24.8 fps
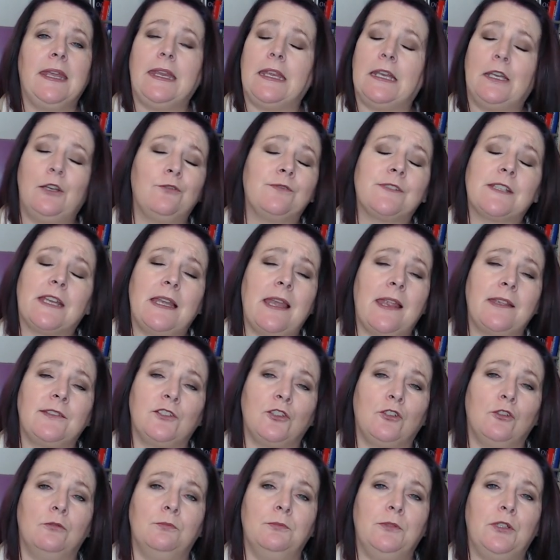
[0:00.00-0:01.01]
He loves
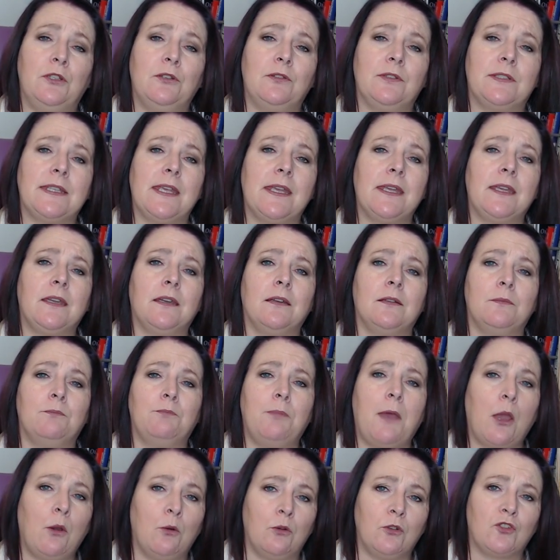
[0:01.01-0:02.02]
classical music and
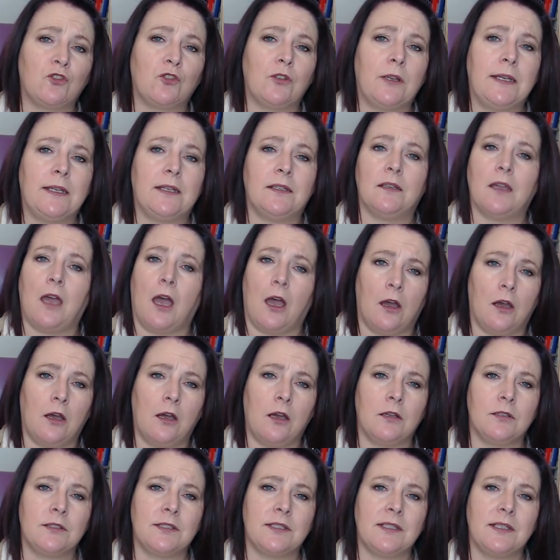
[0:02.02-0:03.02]
poetry and
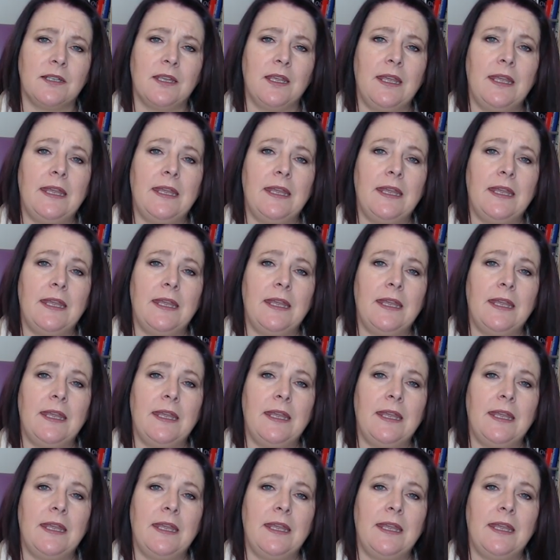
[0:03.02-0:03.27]
art.